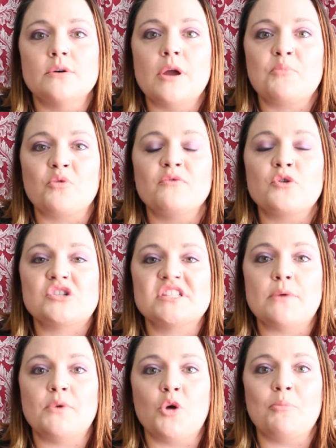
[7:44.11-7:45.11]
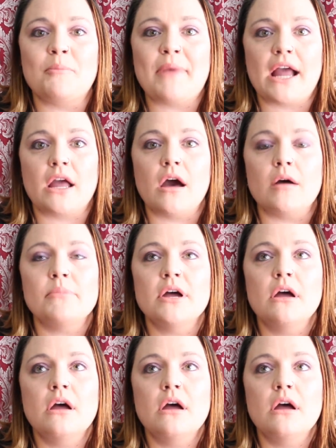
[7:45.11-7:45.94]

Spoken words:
So April 1st, they would open back up.